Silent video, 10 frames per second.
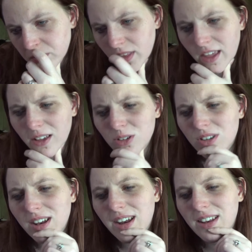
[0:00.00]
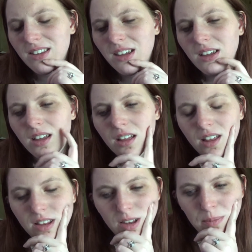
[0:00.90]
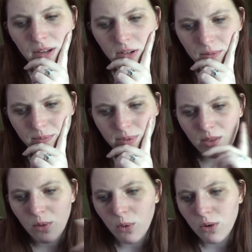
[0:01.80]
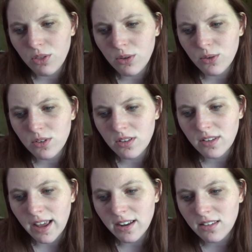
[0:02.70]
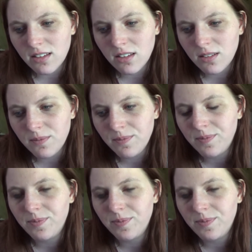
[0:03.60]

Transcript: He also said something about orthostaticism.